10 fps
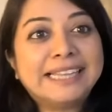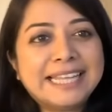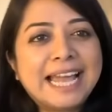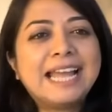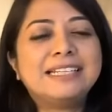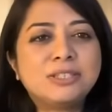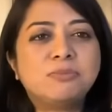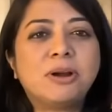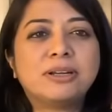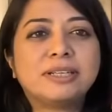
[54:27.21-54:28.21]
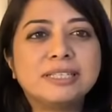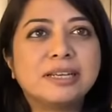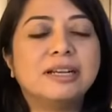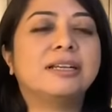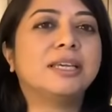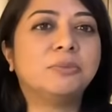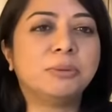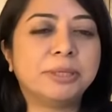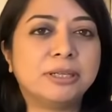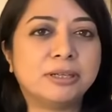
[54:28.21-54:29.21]
That is what is irking
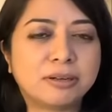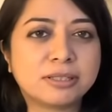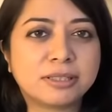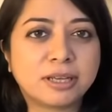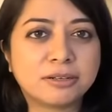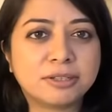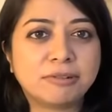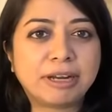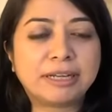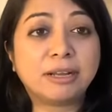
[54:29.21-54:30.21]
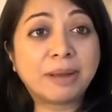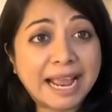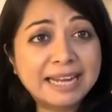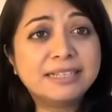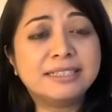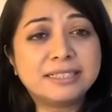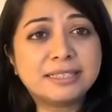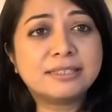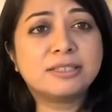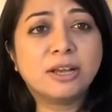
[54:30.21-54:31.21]
women across the country right now. And this
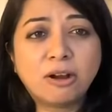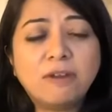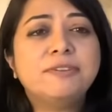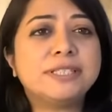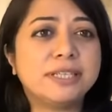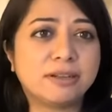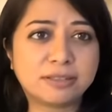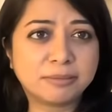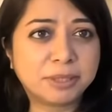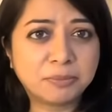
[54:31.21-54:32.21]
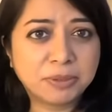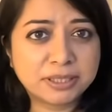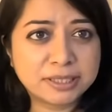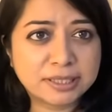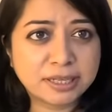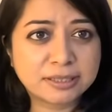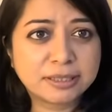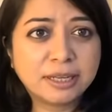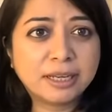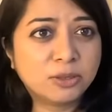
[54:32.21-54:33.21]
is obviously not something we can
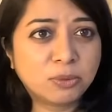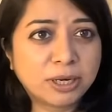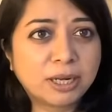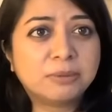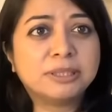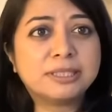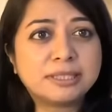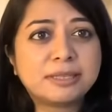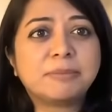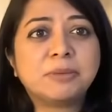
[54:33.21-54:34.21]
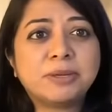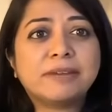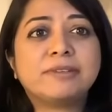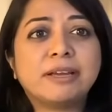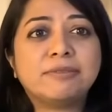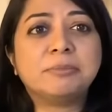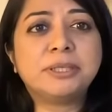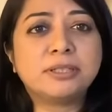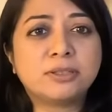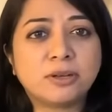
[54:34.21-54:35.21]
discuss in 1 hour. This is something we have to have
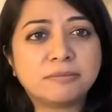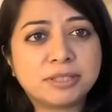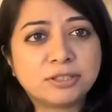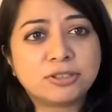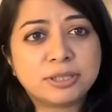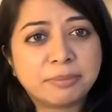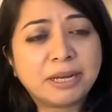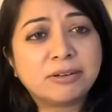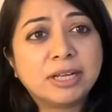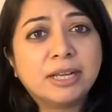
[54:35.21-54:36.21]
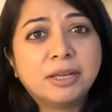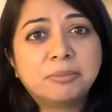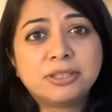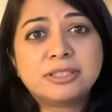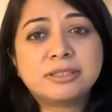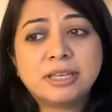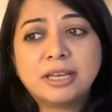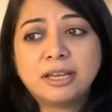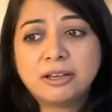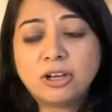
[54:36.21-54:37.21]
repeated conversations about, because
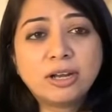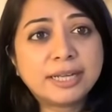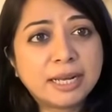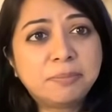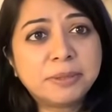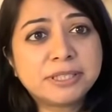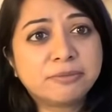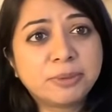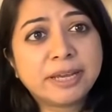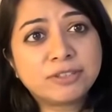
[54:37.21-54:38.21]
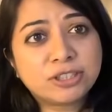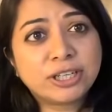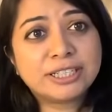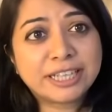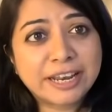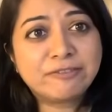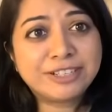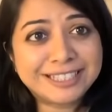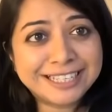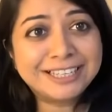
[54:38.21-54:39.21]
God help us if we have to change
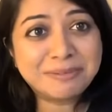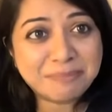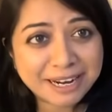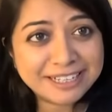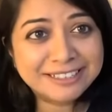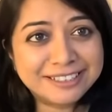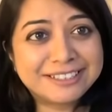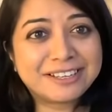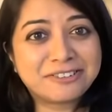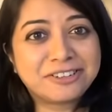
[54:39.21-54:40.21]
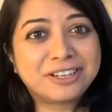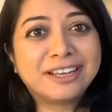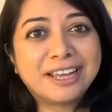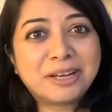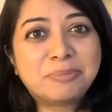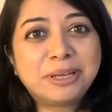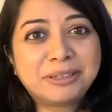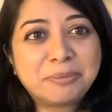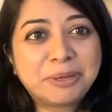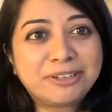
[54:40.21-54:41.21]
every single mind in this country and
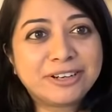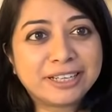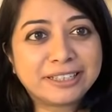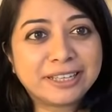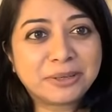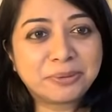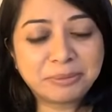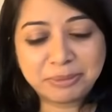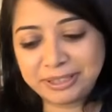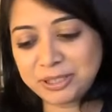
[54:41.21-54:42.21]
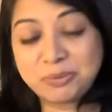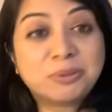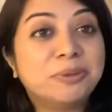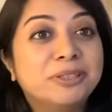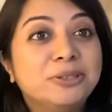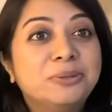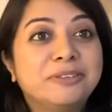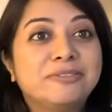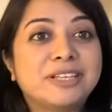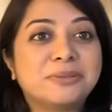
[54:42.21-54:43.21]
break the patriarchy that way, but that's what we'll do
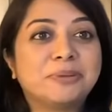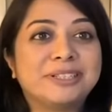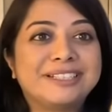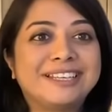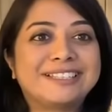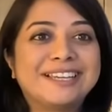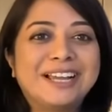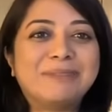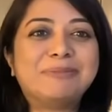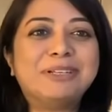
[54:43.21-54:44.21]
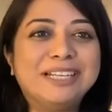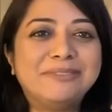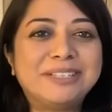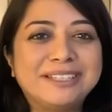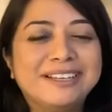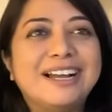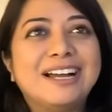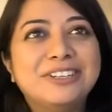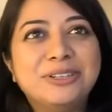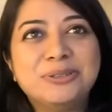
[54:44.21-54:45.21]
if that's what it takes. I'm going to leave it here.
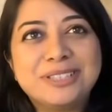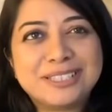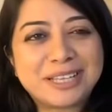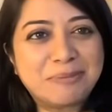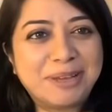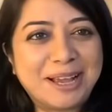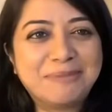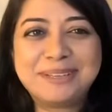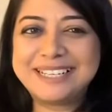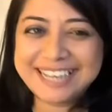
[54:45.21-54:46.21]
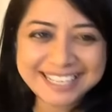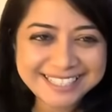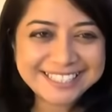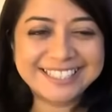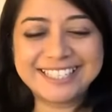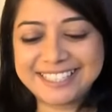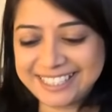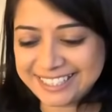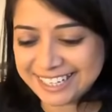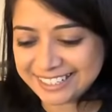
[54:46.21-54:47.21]
Our news is coming up in less than
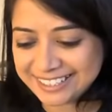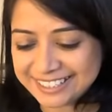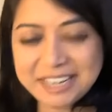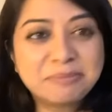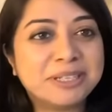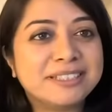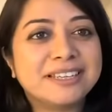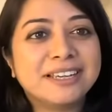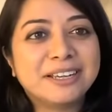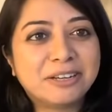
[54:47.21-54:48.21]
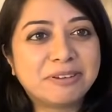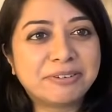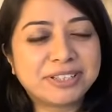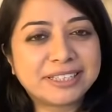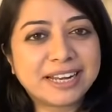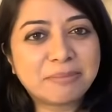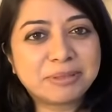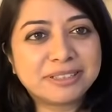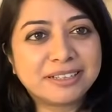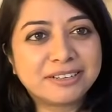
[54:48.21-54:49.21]
60 seconds, 10 minutes of everything that
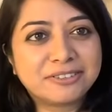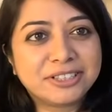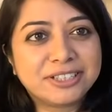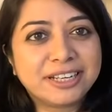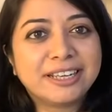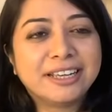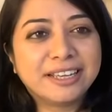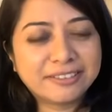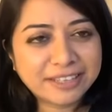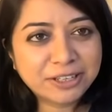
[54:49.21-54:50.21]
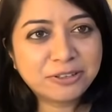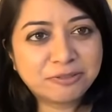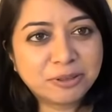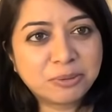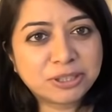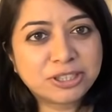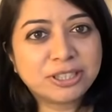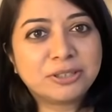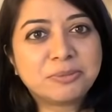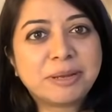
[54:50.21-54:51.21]
happened in the country today. Thank you for
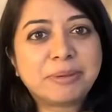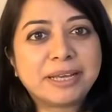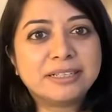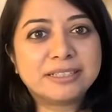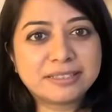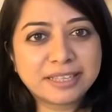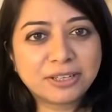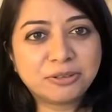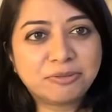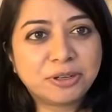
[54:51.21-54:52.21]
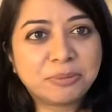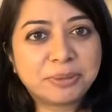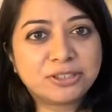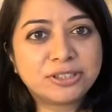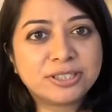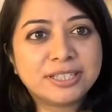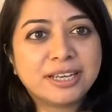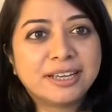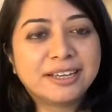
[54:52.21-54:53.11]
watching. To my panelists, thank you for your patience.